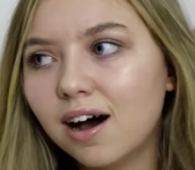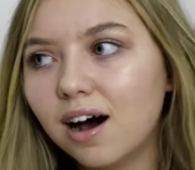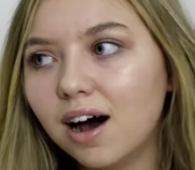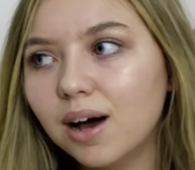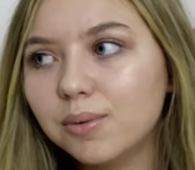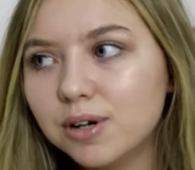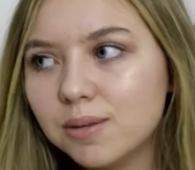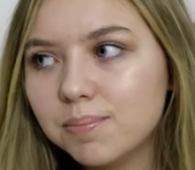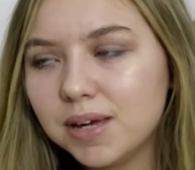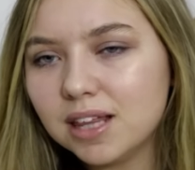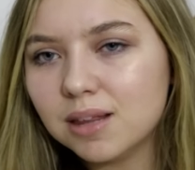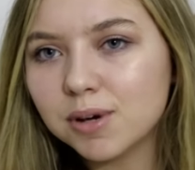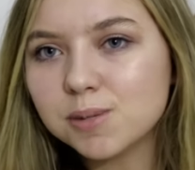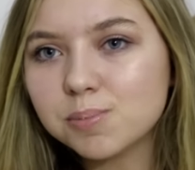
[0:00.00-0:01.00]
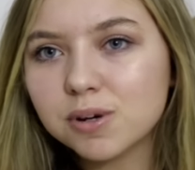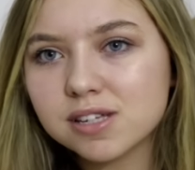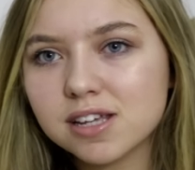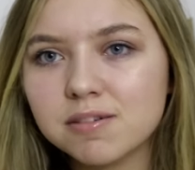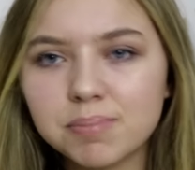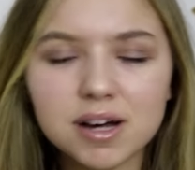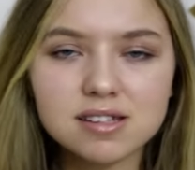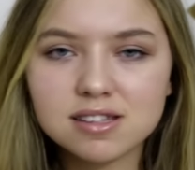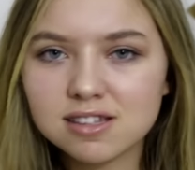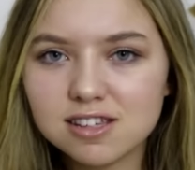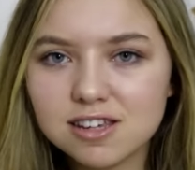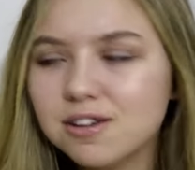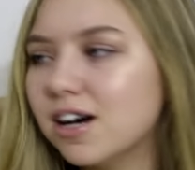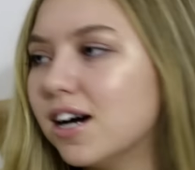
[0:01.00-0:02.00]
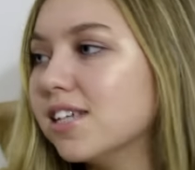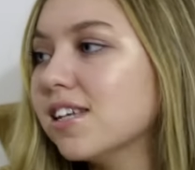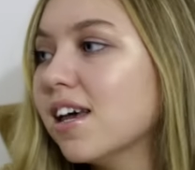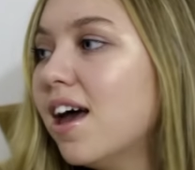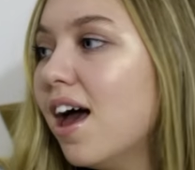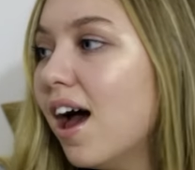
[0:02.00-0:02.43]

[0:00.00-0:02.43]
I want to be the most positive person to you guys.